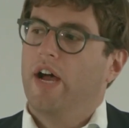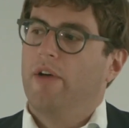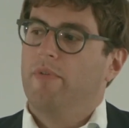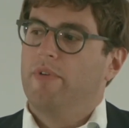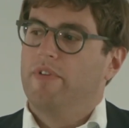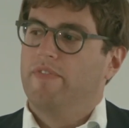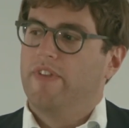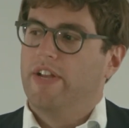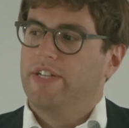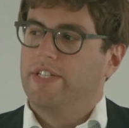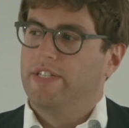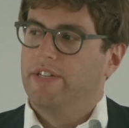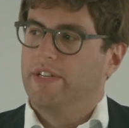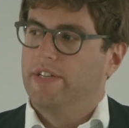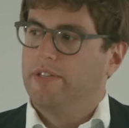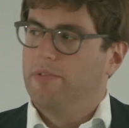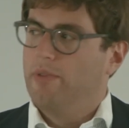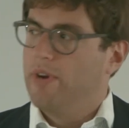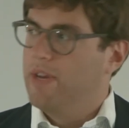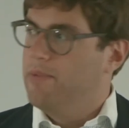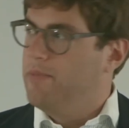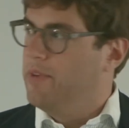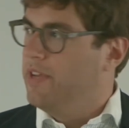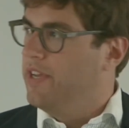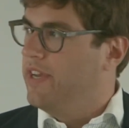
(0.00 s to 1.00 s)
We invested at a
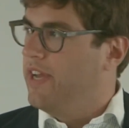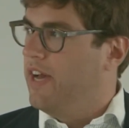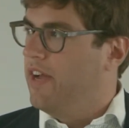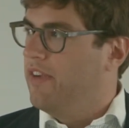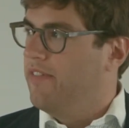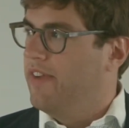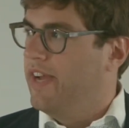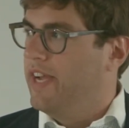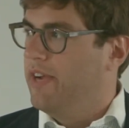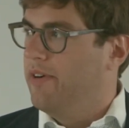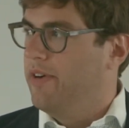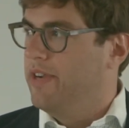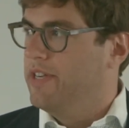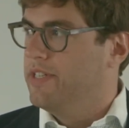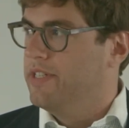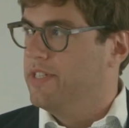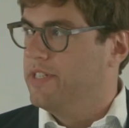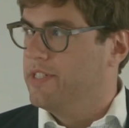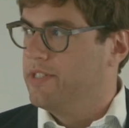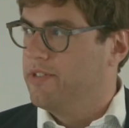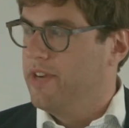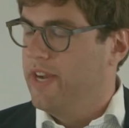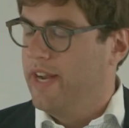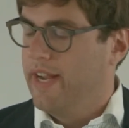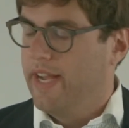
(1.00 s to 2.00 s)
$20 million valuation.
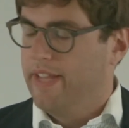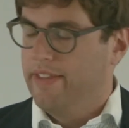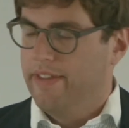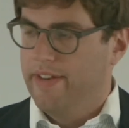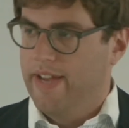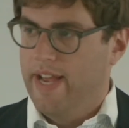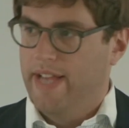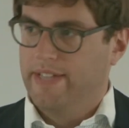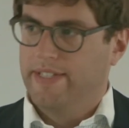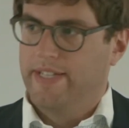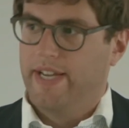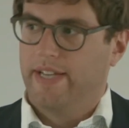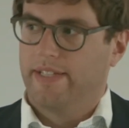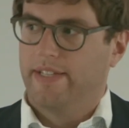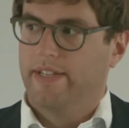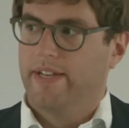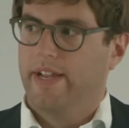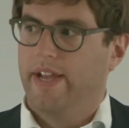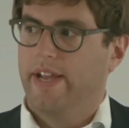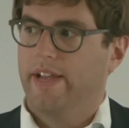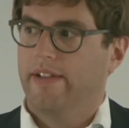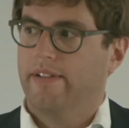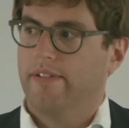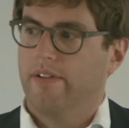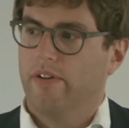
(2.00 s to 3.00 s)
It's trading on the NASDAQ
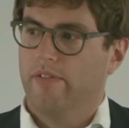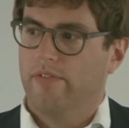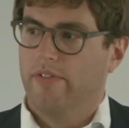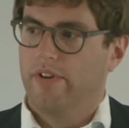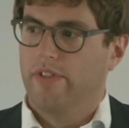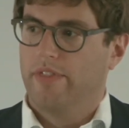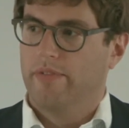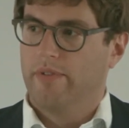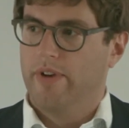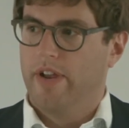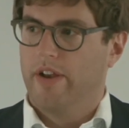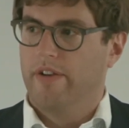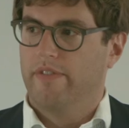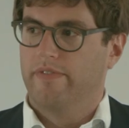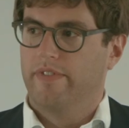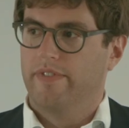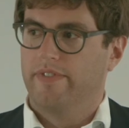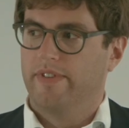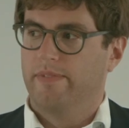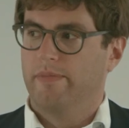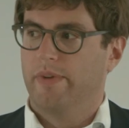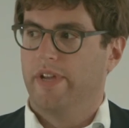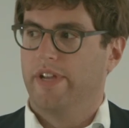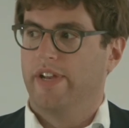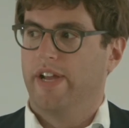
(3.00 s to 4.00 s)
today at over a
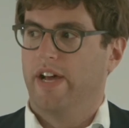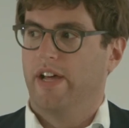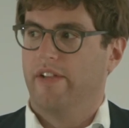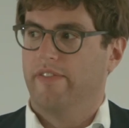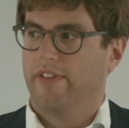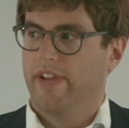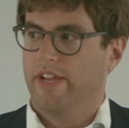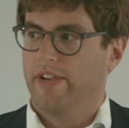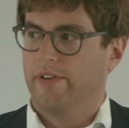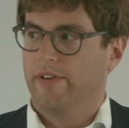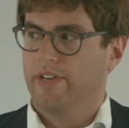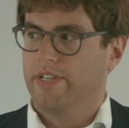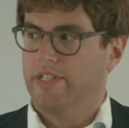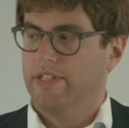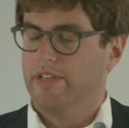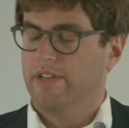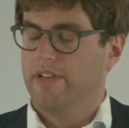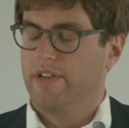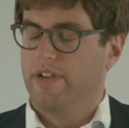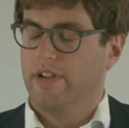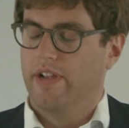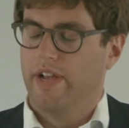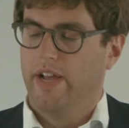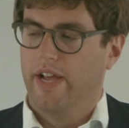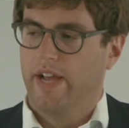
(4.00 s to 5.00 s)
$350 million valuation.
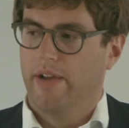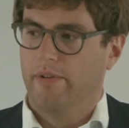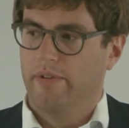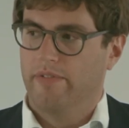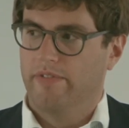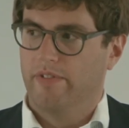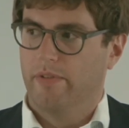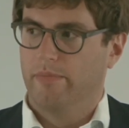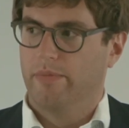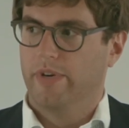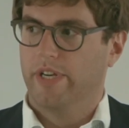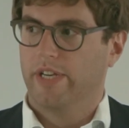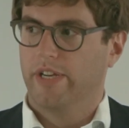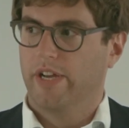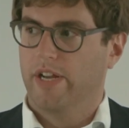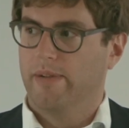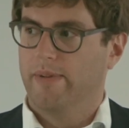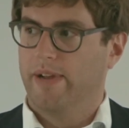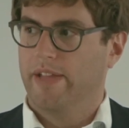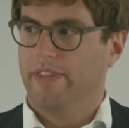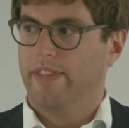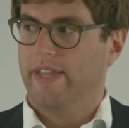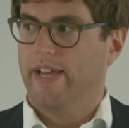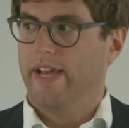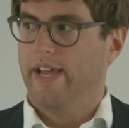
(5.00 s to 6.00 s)
We feel pretty good
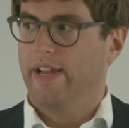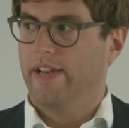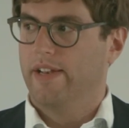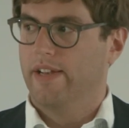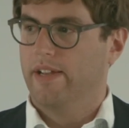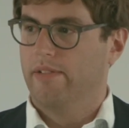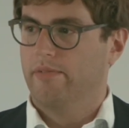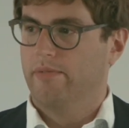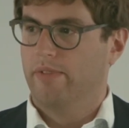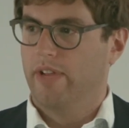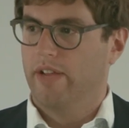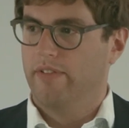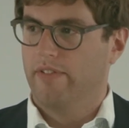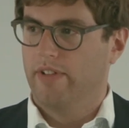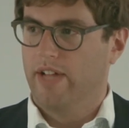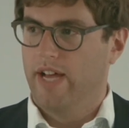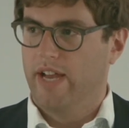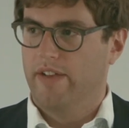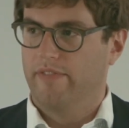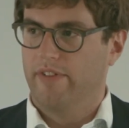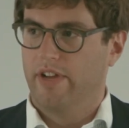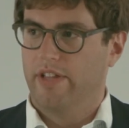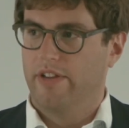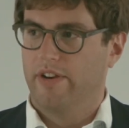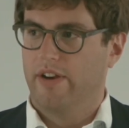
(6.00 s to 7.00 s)
about that, and we have a
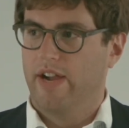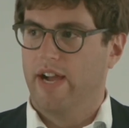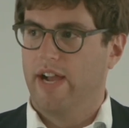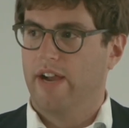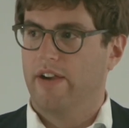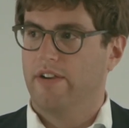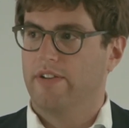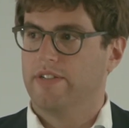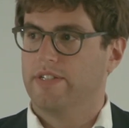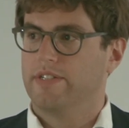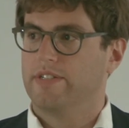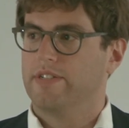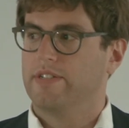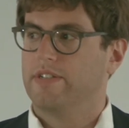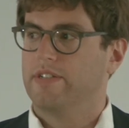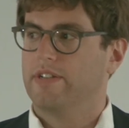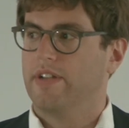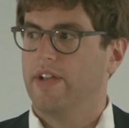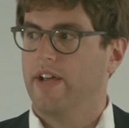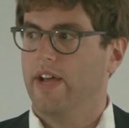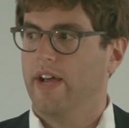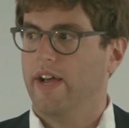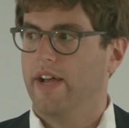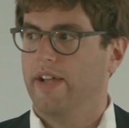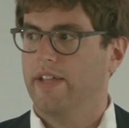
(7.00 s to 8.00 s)
lot of other irons
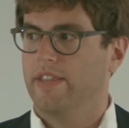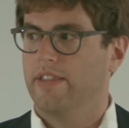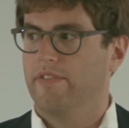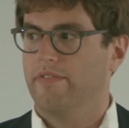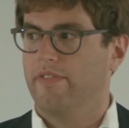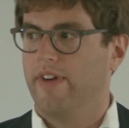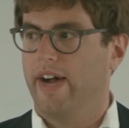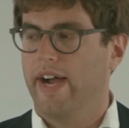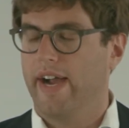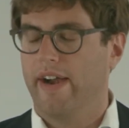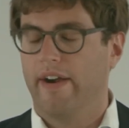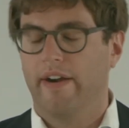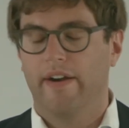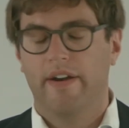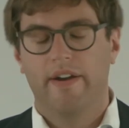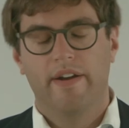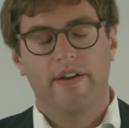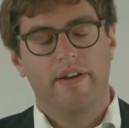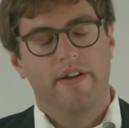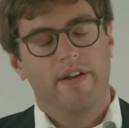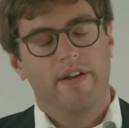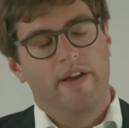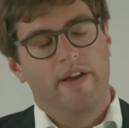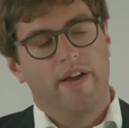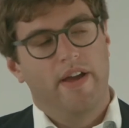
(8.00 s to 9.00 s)
in the fire.
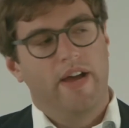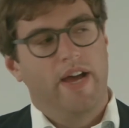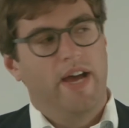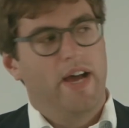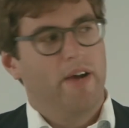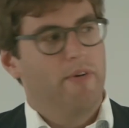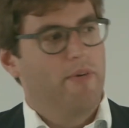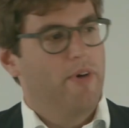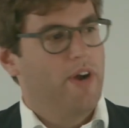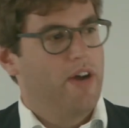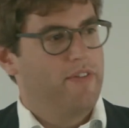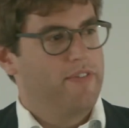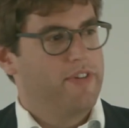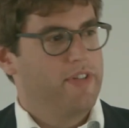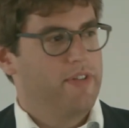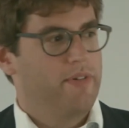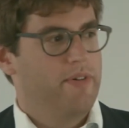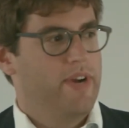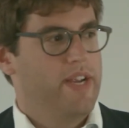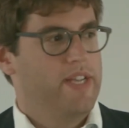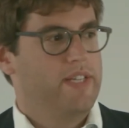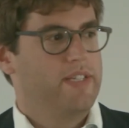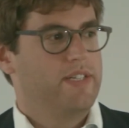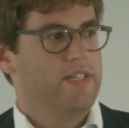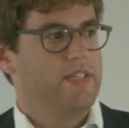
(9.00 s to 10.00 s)
We're off to the
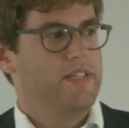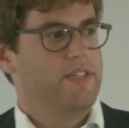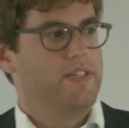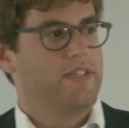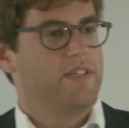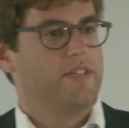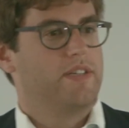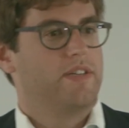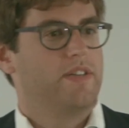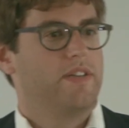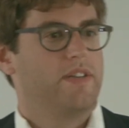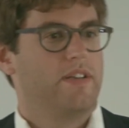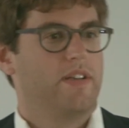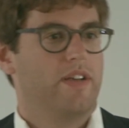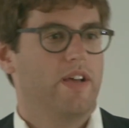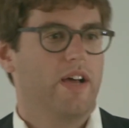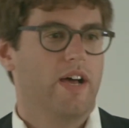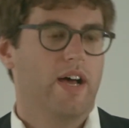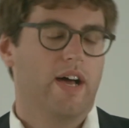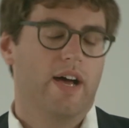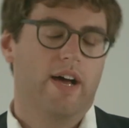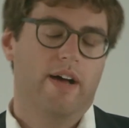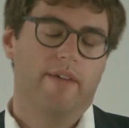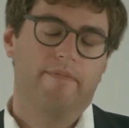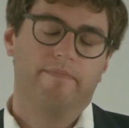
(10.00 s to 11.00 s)
races.
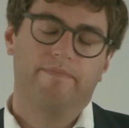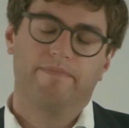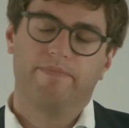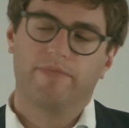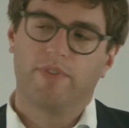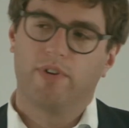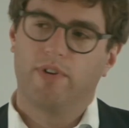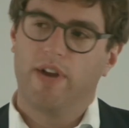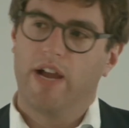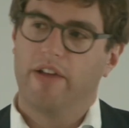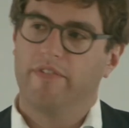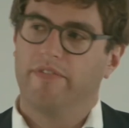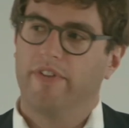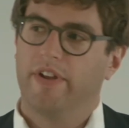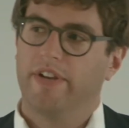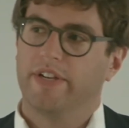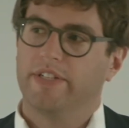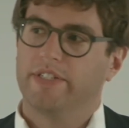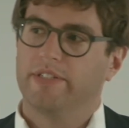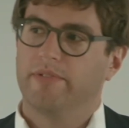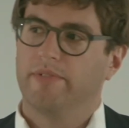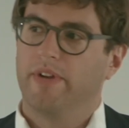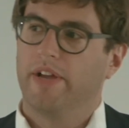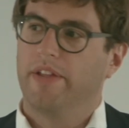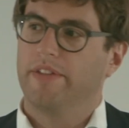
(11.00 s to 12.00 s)
Crowdfunding
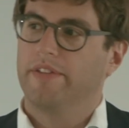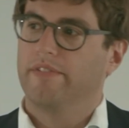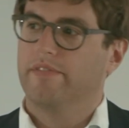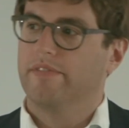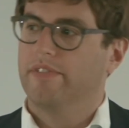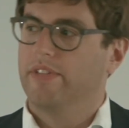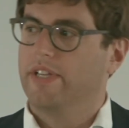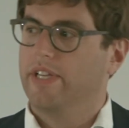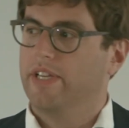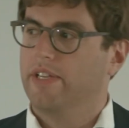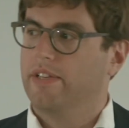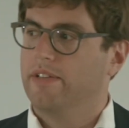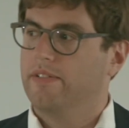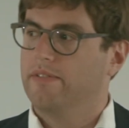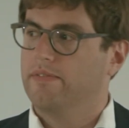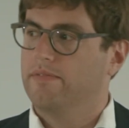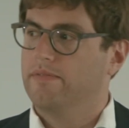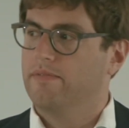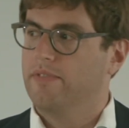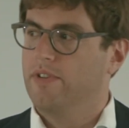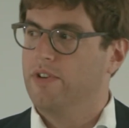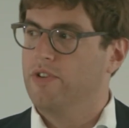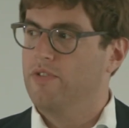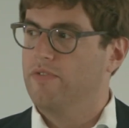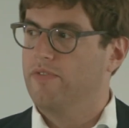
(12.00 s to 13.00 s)
is a relatively
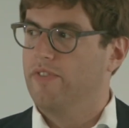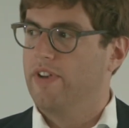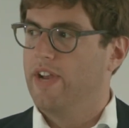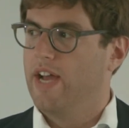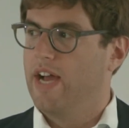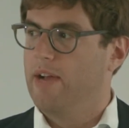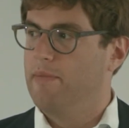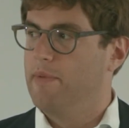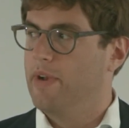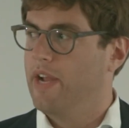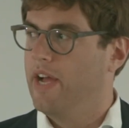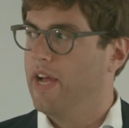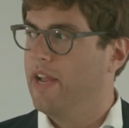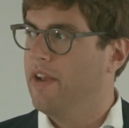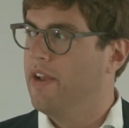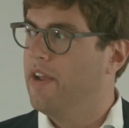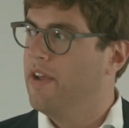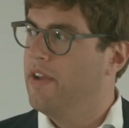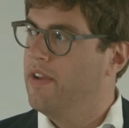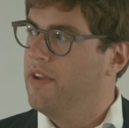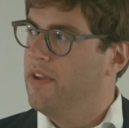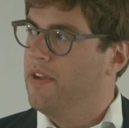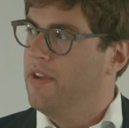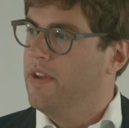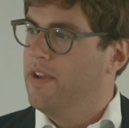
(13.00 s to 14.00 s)
new phenomenon.
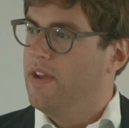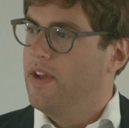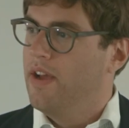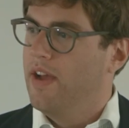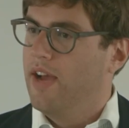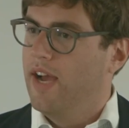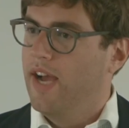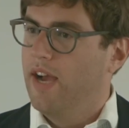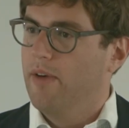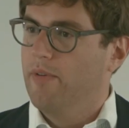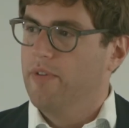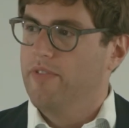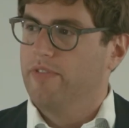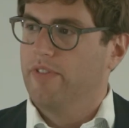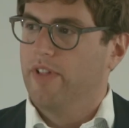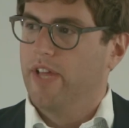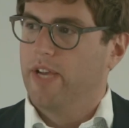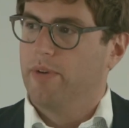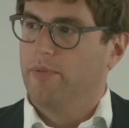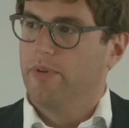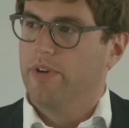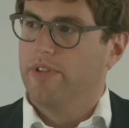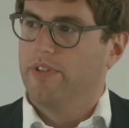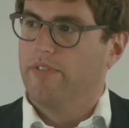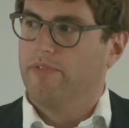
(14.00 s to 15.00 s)
We feel
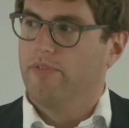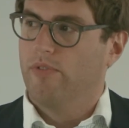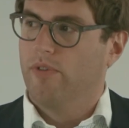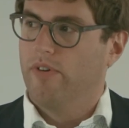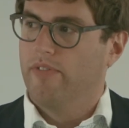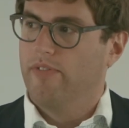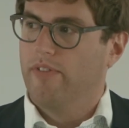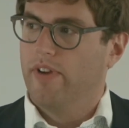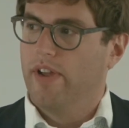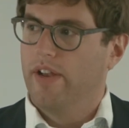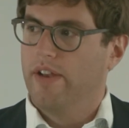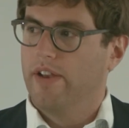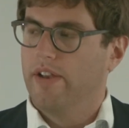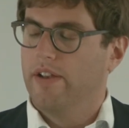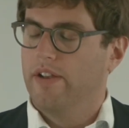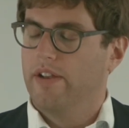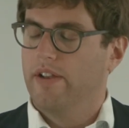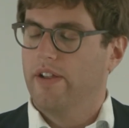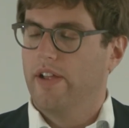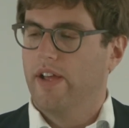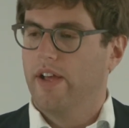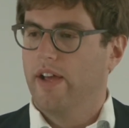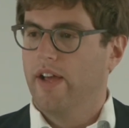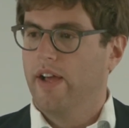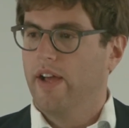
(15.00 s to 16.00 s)
like we're at the forefront.
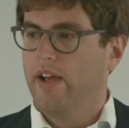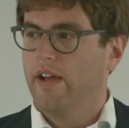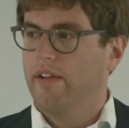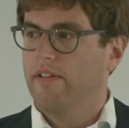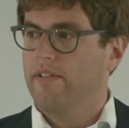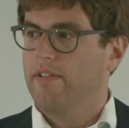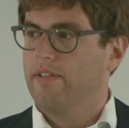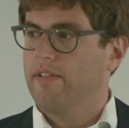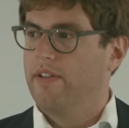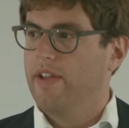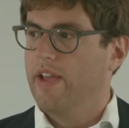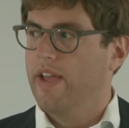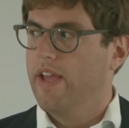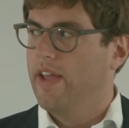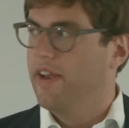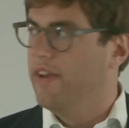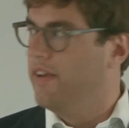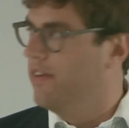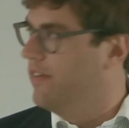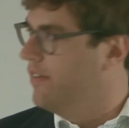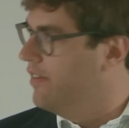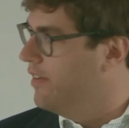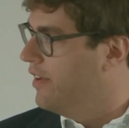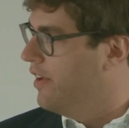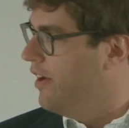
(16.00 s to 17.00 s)

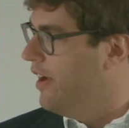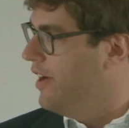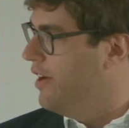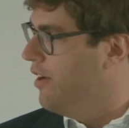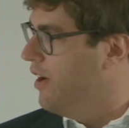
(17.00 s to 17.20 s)
And I